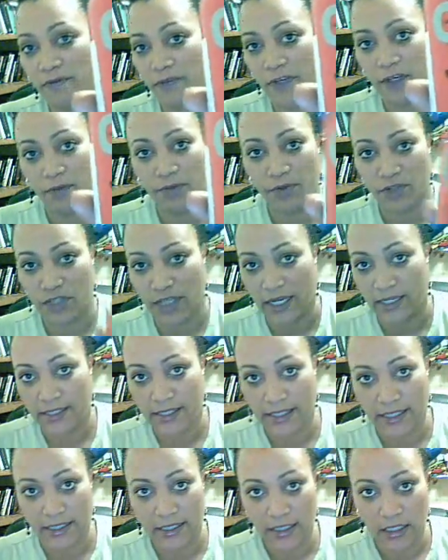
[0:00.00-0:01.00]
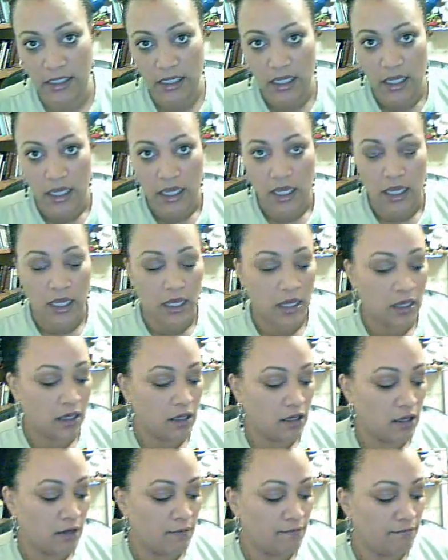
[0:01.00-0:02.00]
of heat protectant,
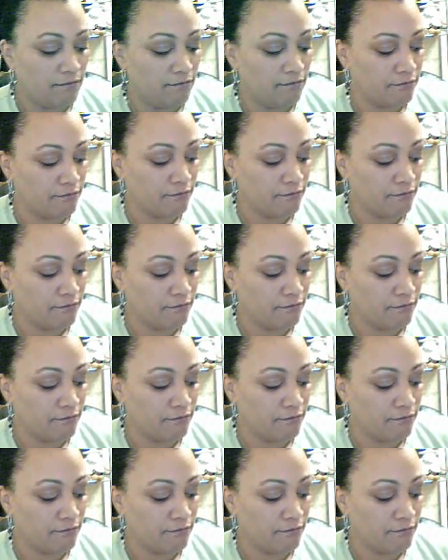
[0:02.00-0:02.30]
and